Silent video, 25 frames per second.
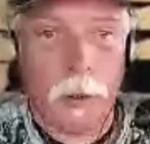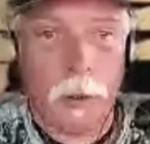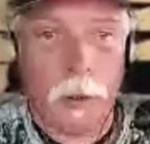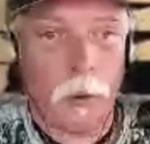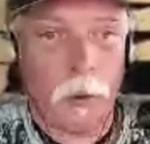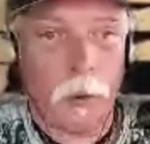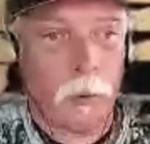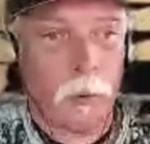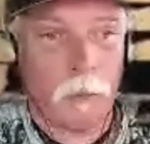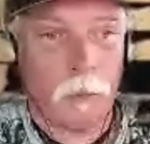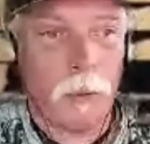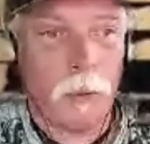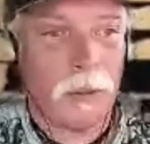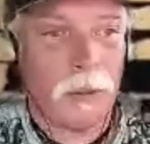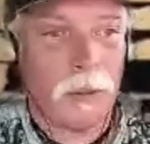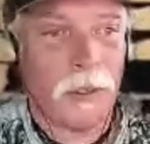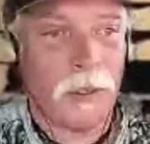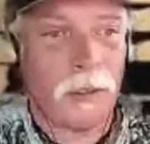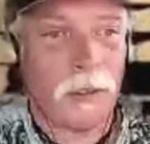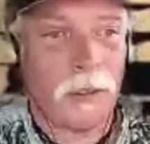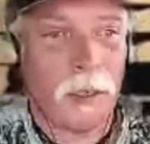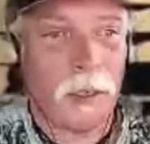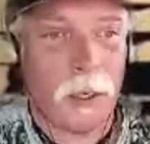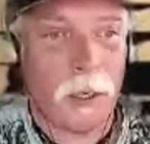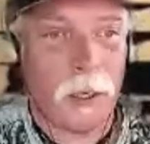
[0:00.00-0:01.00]
you know,
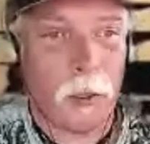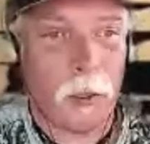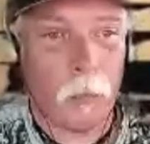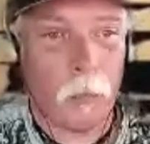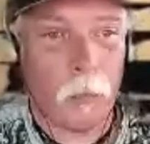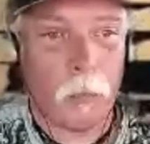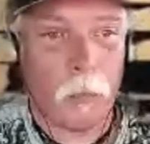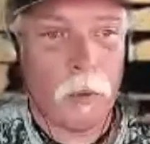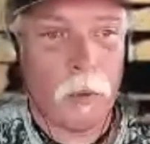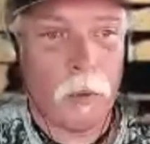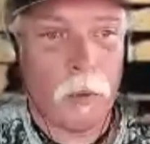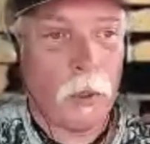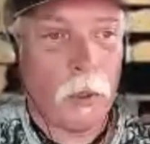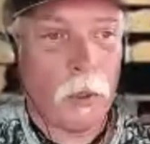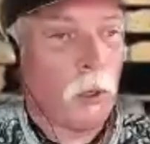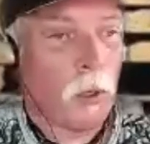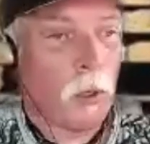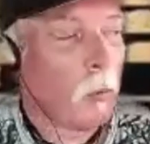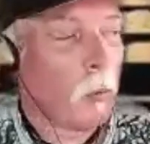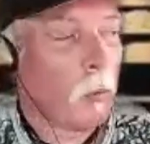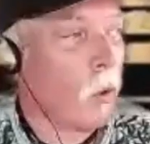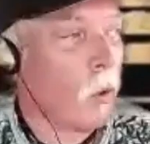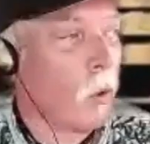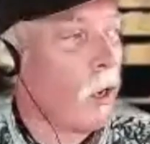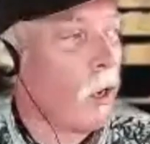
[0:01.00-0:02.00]
uh,
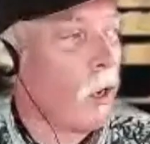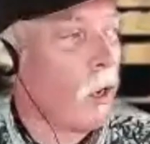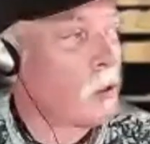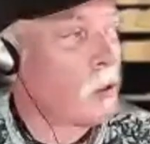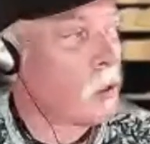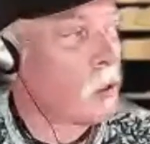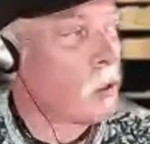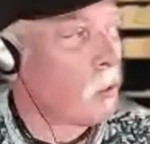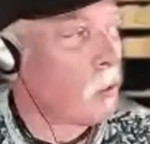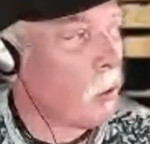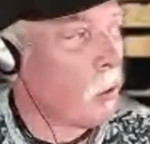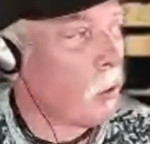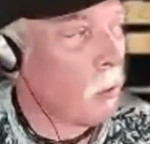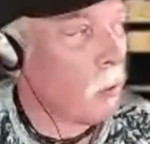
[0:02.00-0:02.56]
runts